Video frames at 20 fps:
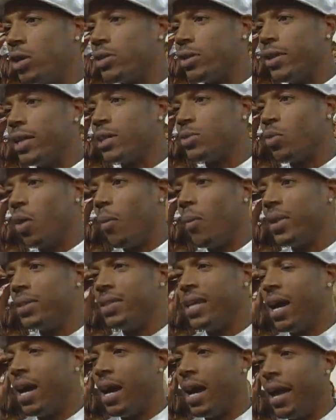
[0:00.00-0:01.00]
so this one was,
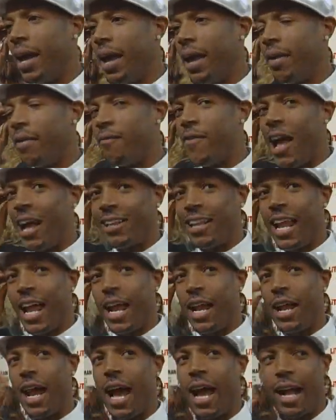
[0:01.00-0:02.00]
uh, and the fact
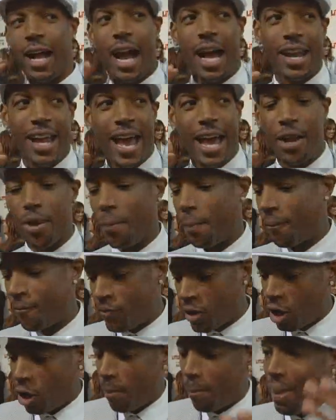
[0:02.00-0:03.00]
that I, I kind of had to
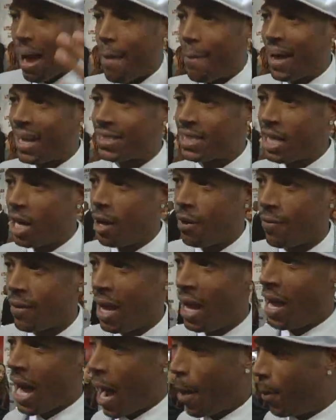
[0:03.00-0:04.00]
film by myself,
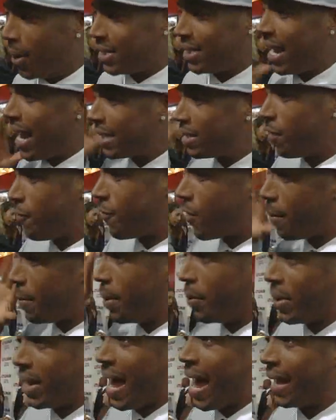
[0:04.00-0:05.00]
I wasn't actually
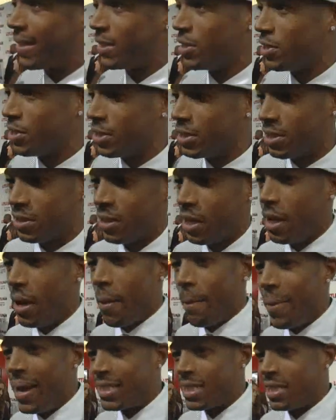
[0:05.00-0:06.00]
filming with actors, is
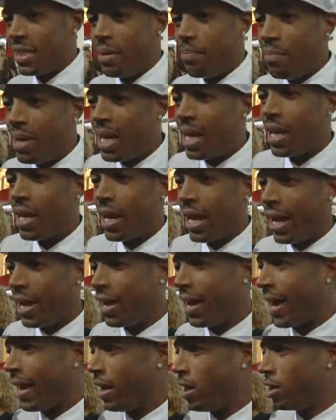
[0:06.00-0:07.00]
basically me and
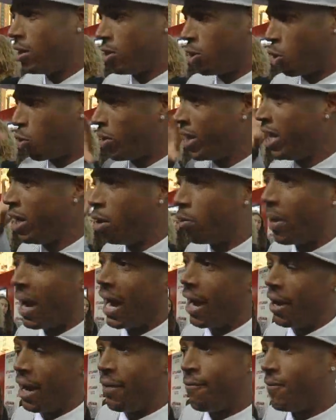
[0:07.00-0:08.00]
like green
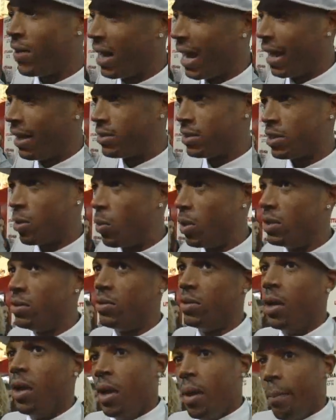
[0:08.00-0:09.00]
around. I felt like someone
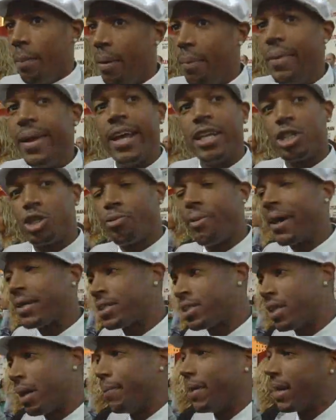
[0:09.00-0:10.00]
put me in Shrek's
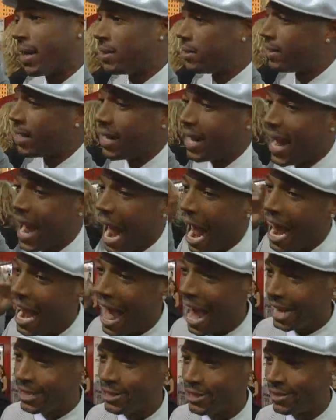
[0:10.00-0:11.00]
stomach and said, and
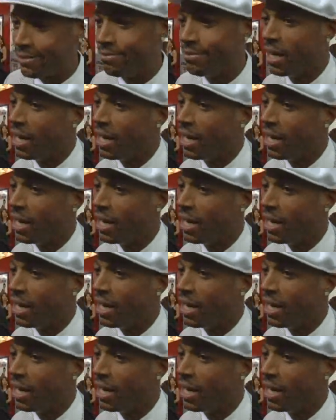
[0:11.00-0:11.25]
action.